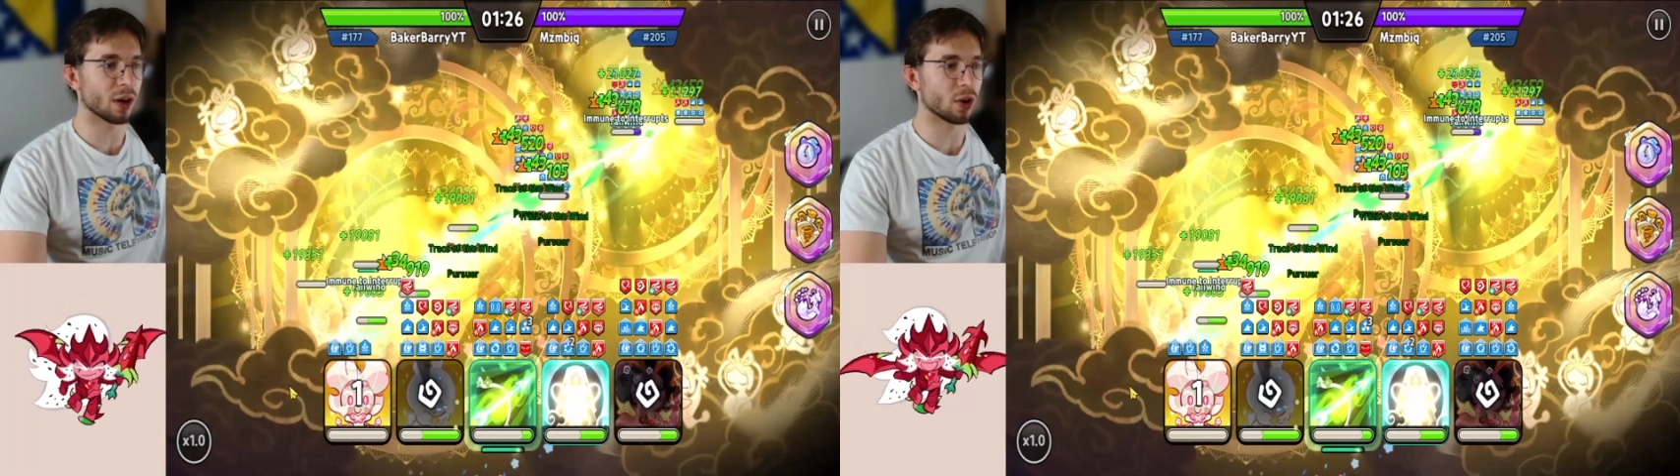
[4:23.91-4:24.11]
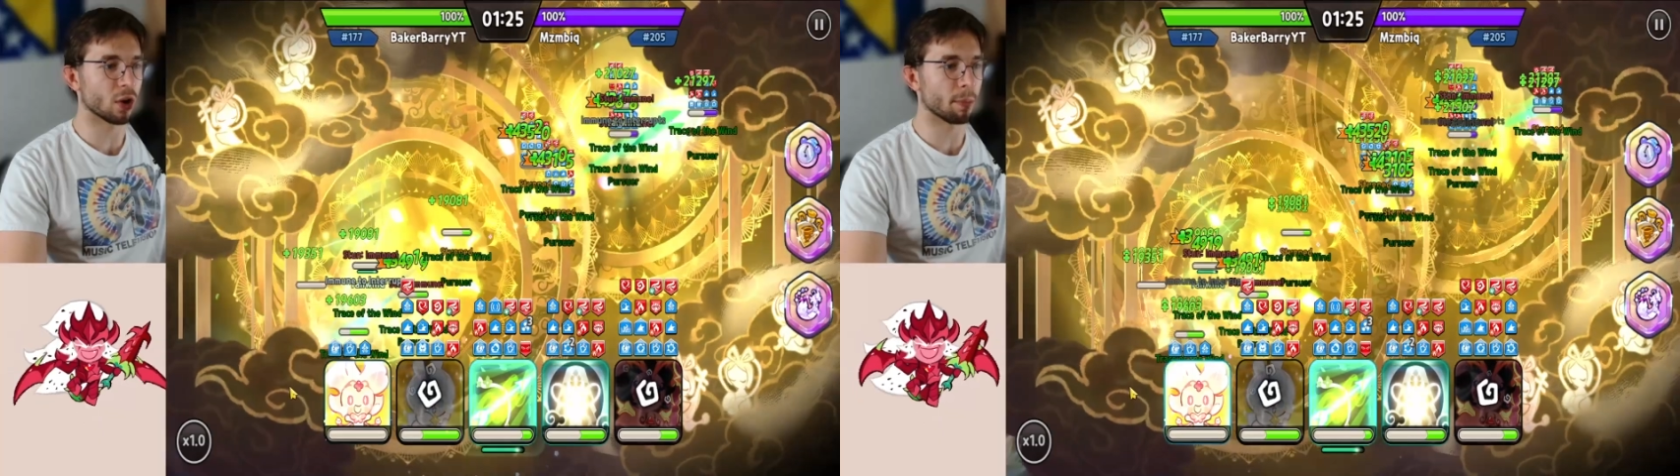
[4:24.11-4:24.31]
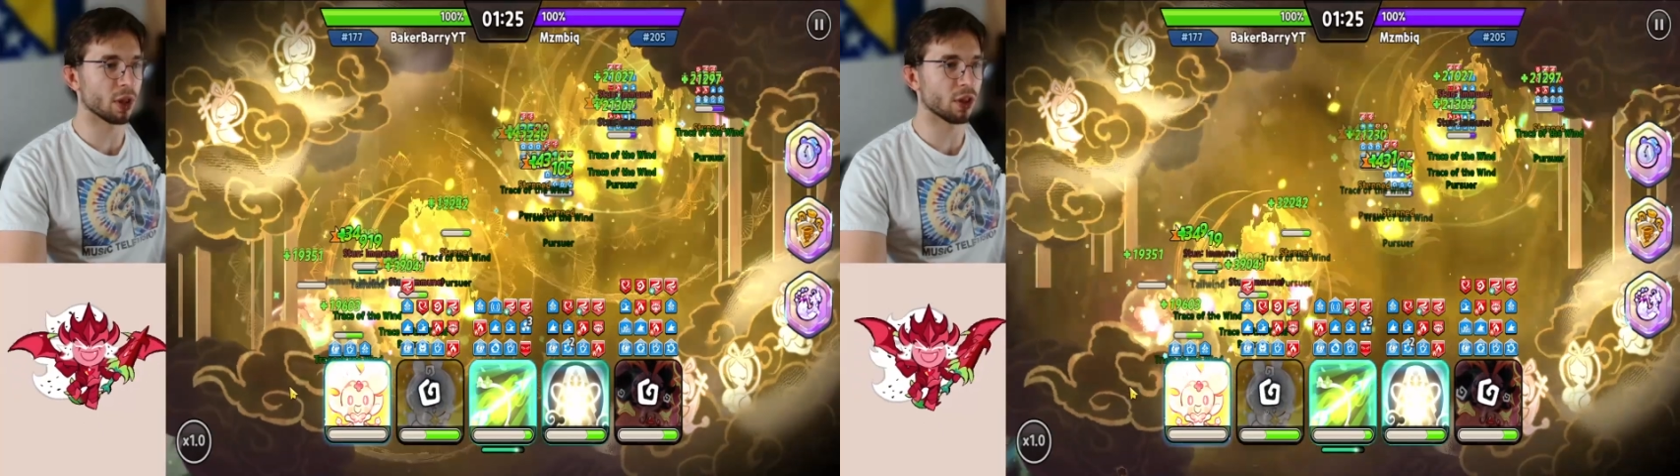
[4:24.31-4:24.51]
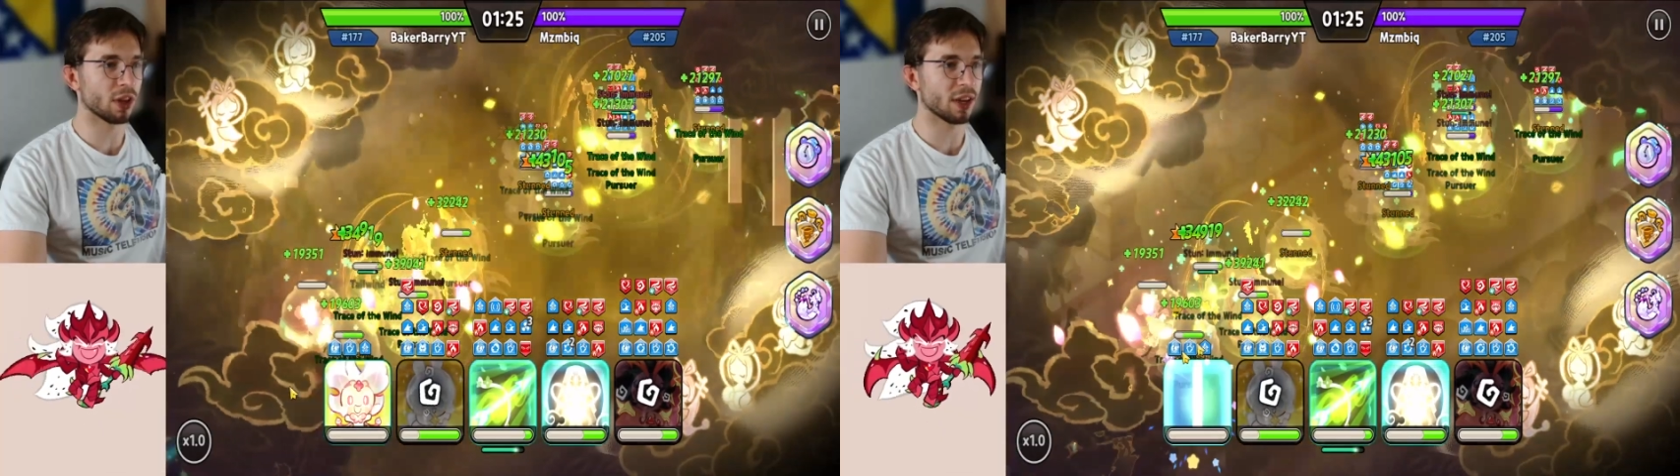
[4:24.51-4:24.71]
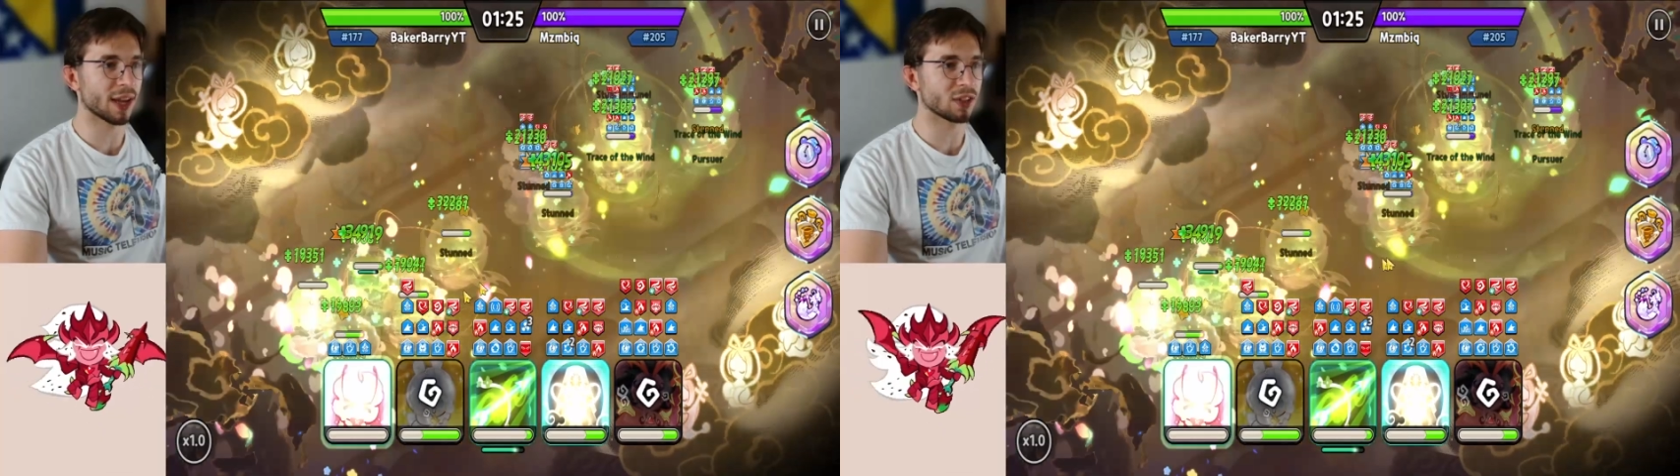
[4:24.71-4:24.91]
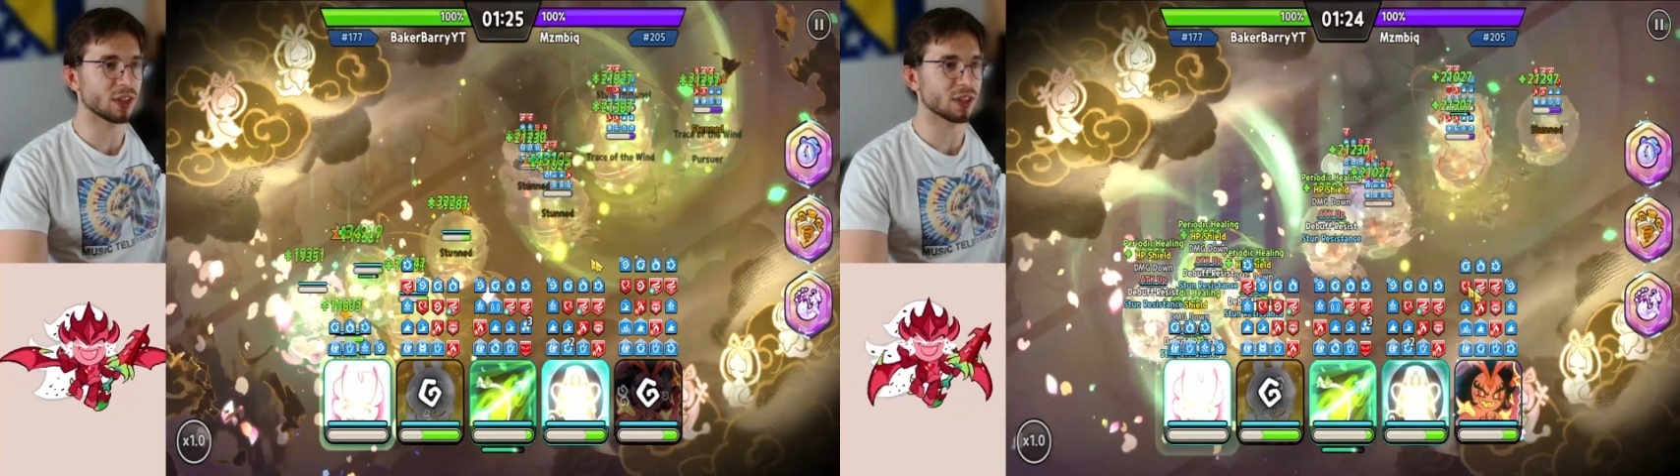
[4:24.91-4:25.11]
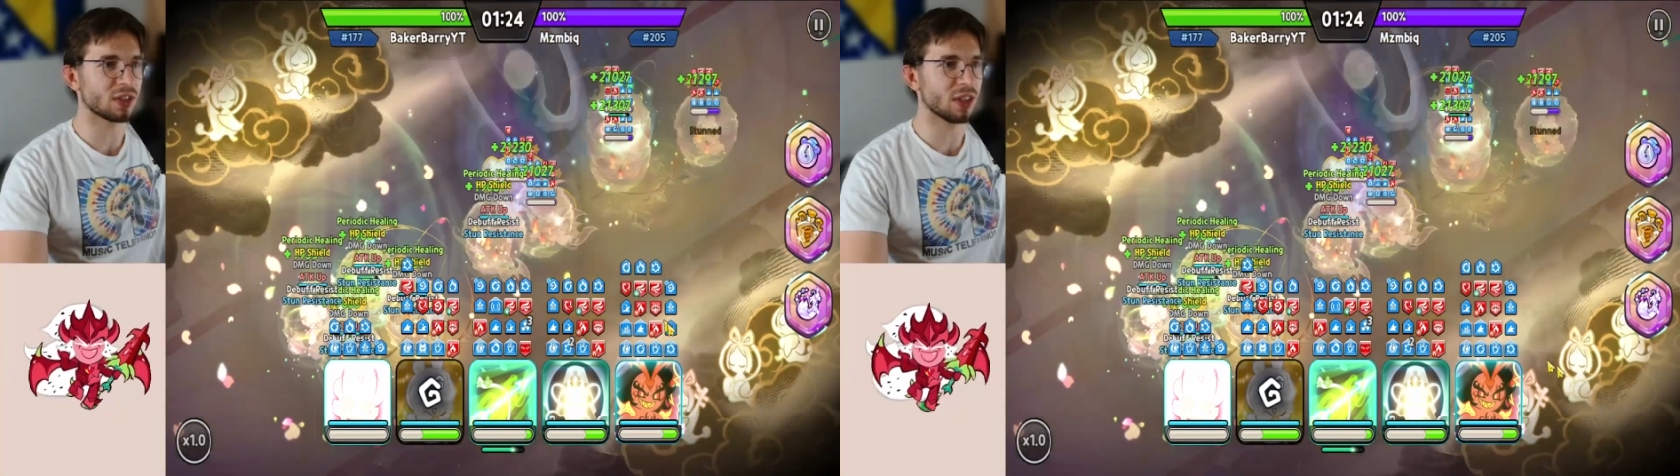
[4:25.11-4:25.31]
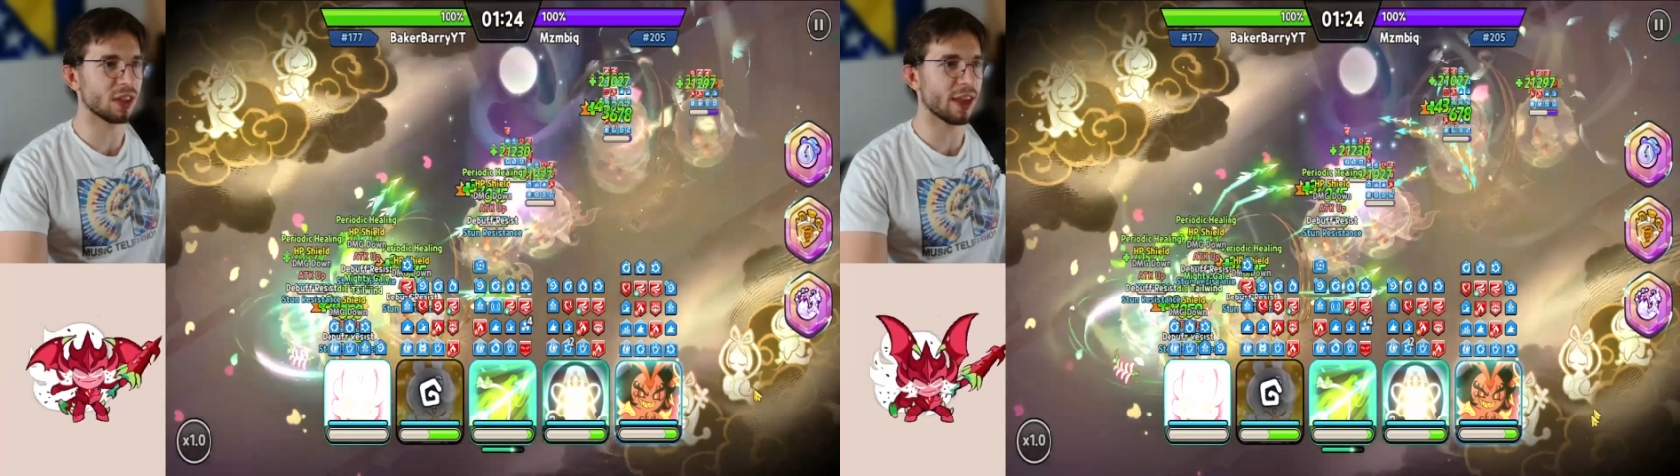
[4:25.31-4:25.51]
her ability, and as you can
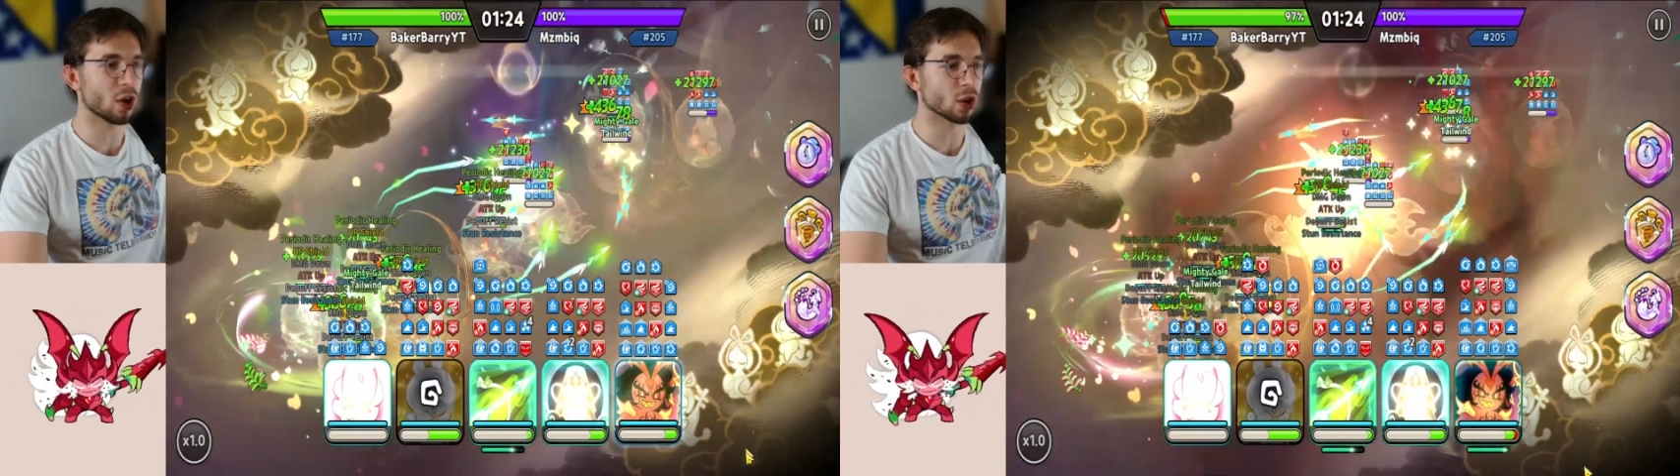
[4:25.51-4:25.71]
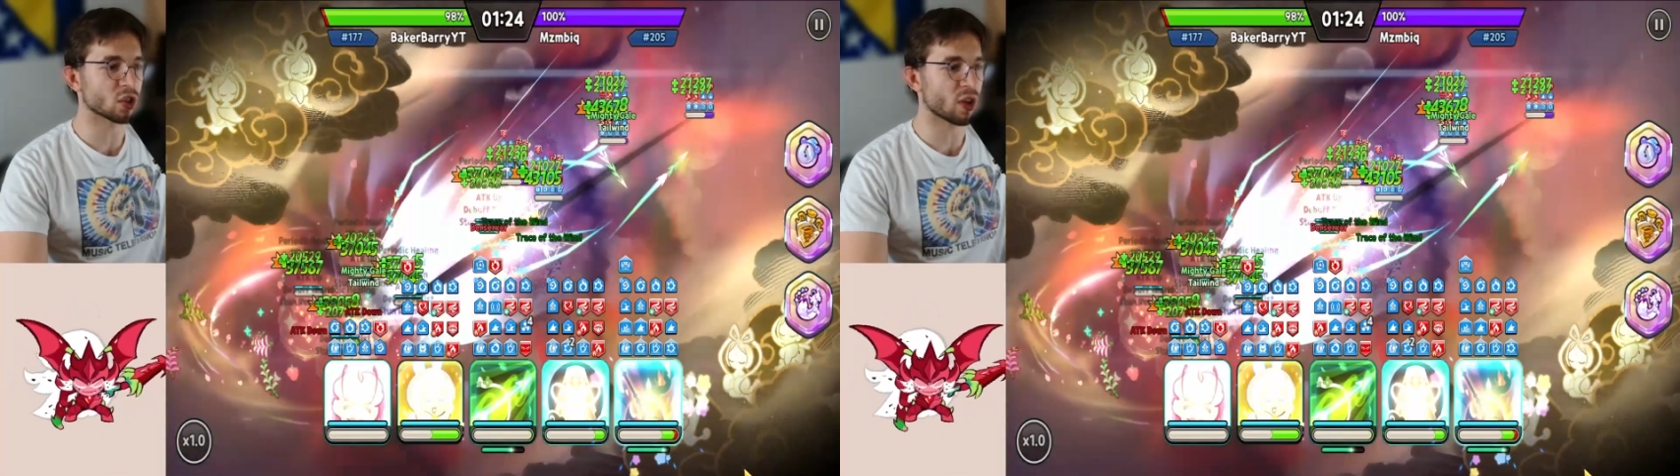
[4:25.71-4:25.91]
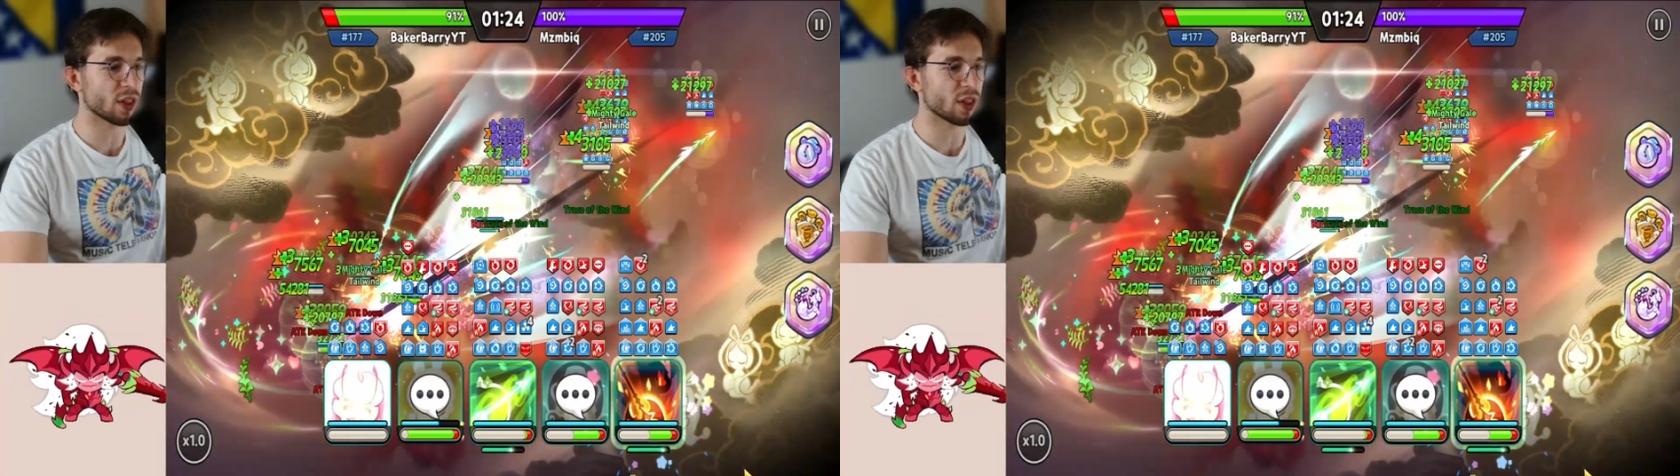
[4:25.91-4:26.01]
see, they also had